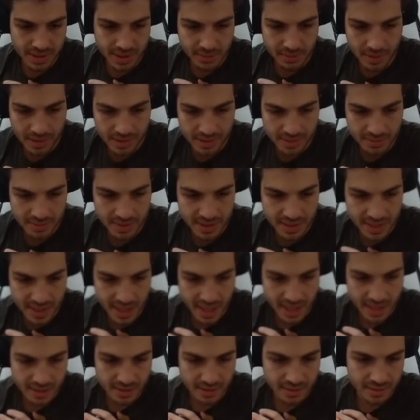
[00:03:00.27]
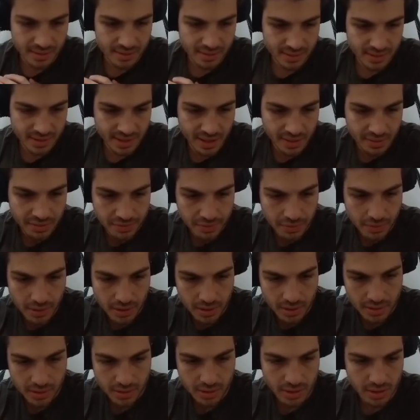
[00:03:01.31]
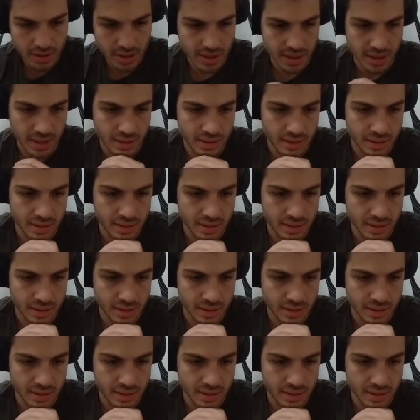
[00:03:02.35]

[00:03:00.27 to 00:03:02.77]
the balance up to 10. 10-4. Good.